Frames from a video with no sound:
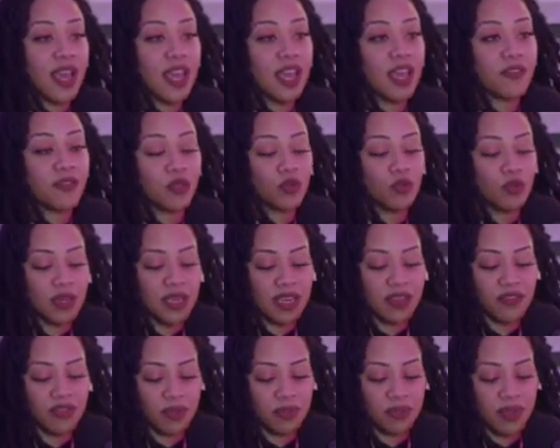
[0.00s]
If
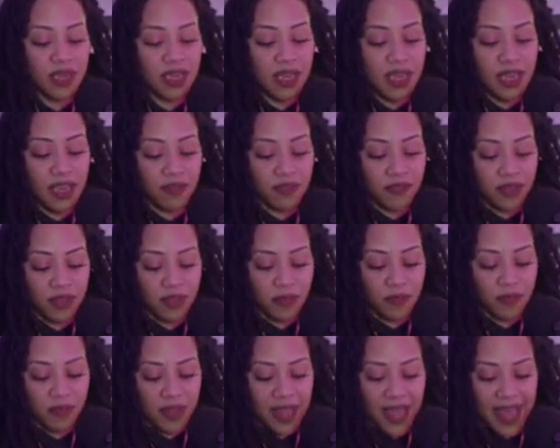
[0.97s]
the
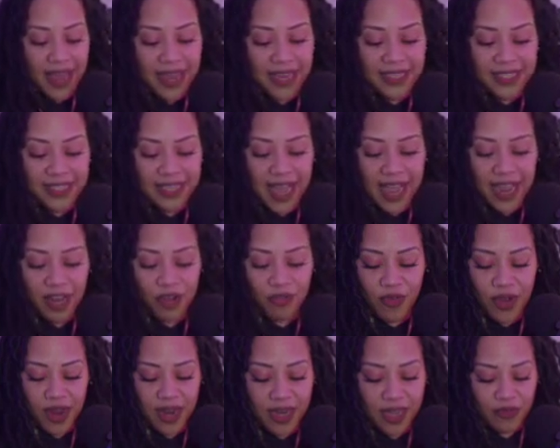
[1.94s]
flag has gotten
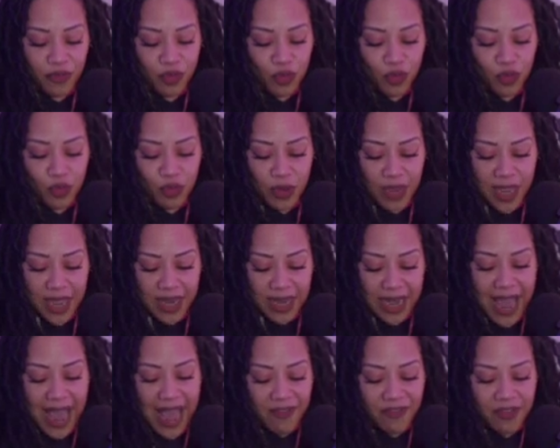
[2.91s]
red, and
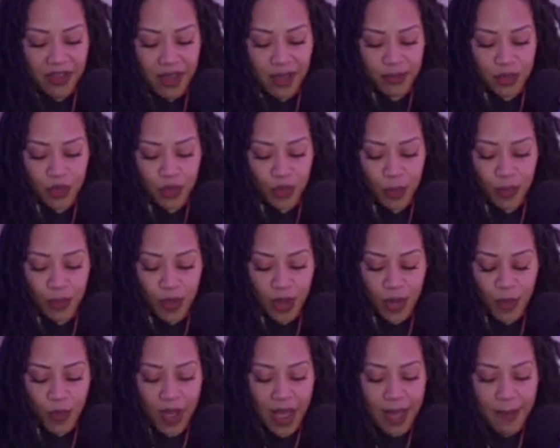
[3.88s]
I've come to a
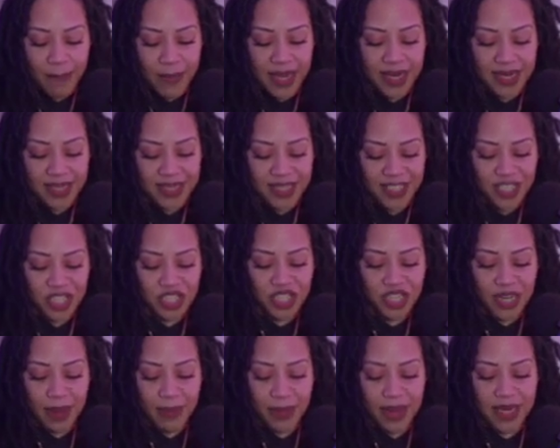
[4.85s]
point where I made a
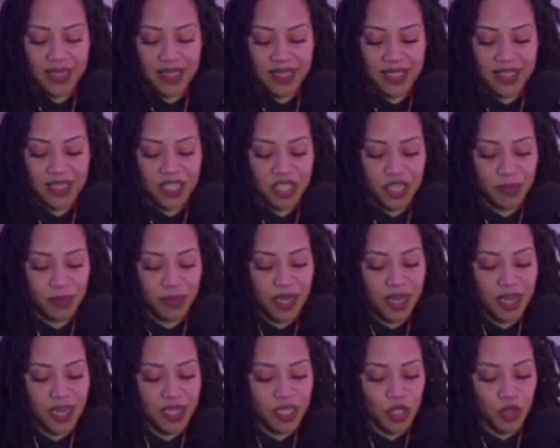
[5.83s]
decision
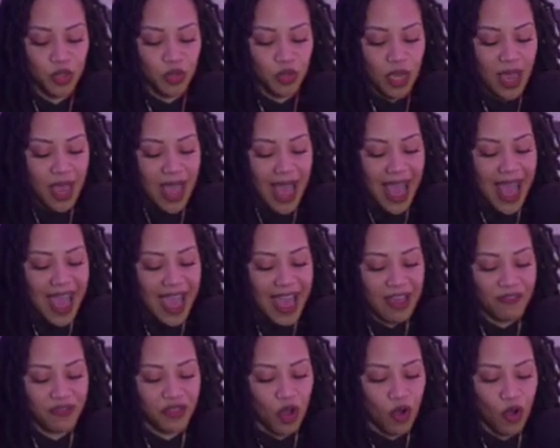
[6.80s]
because I
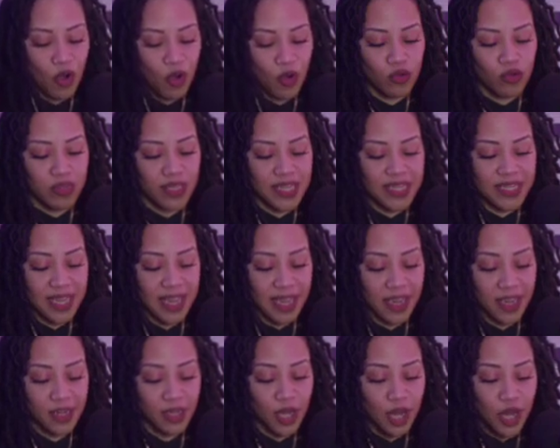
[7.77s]
have the whole list
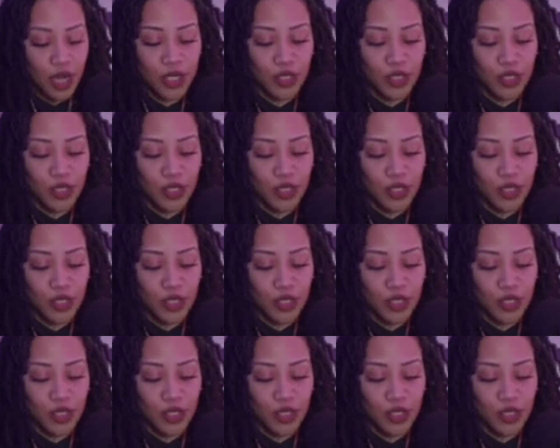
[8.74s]
here.